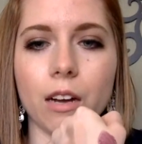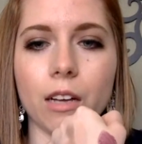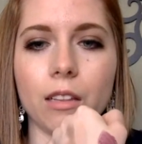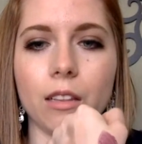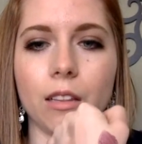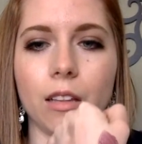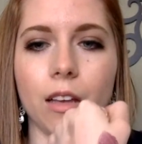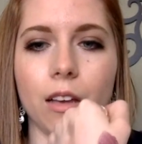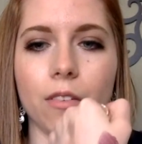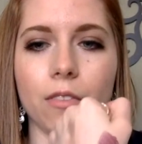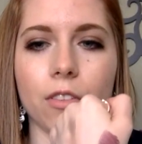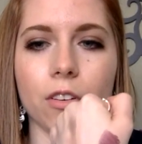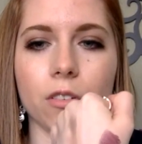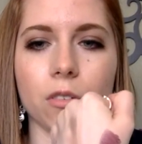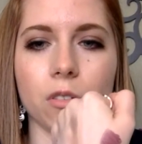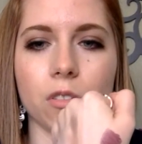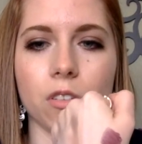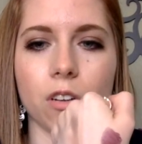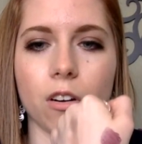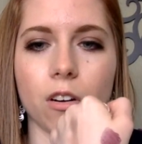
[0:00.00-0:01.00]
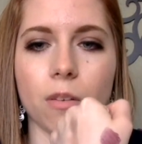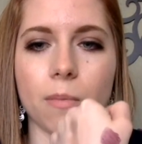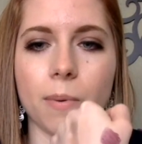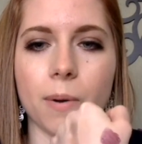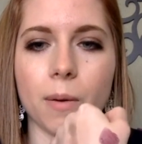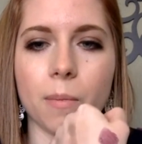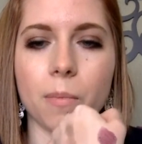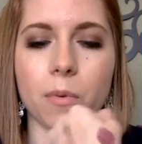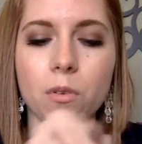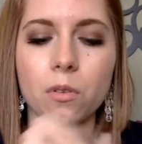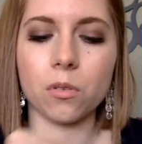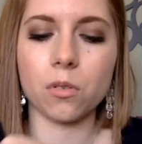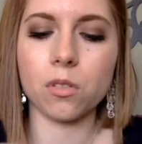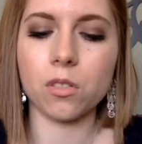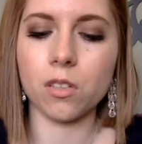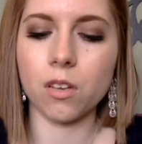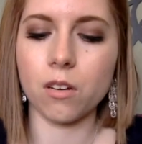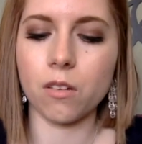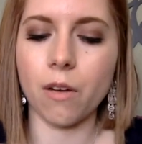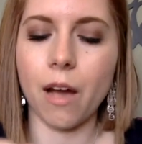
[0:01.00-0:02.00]
I love those dark purples,
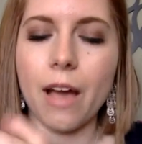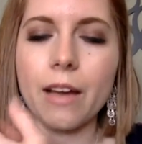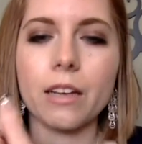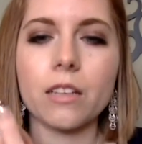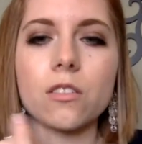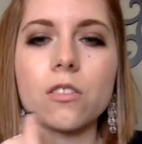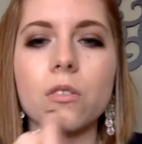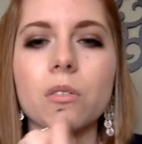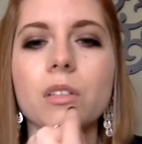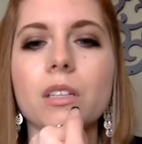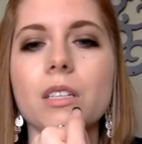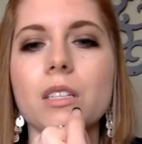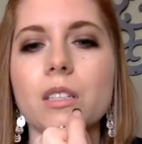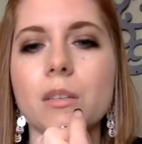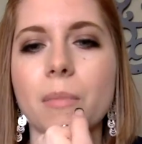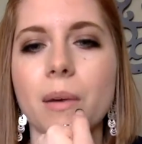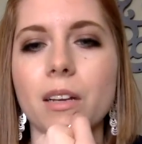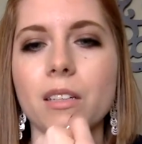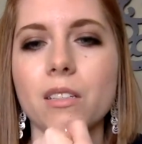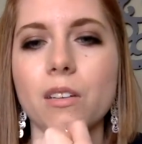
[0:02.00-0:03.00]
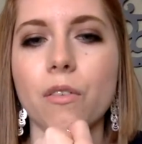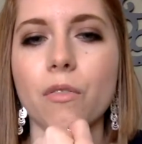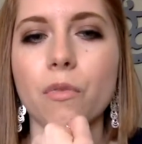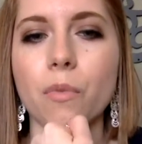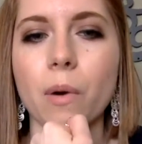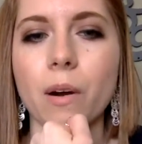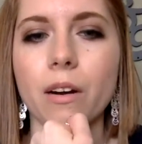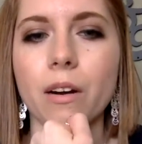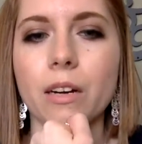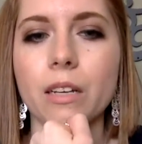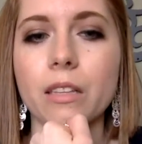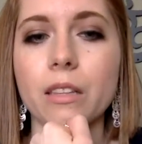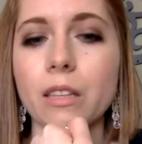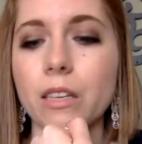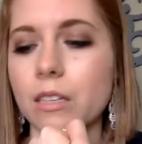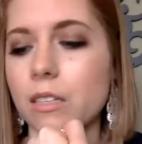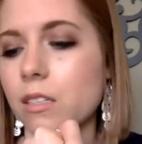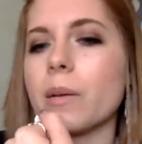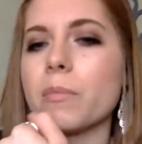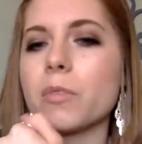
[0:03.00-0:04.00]
so I can totally see myself wearing this.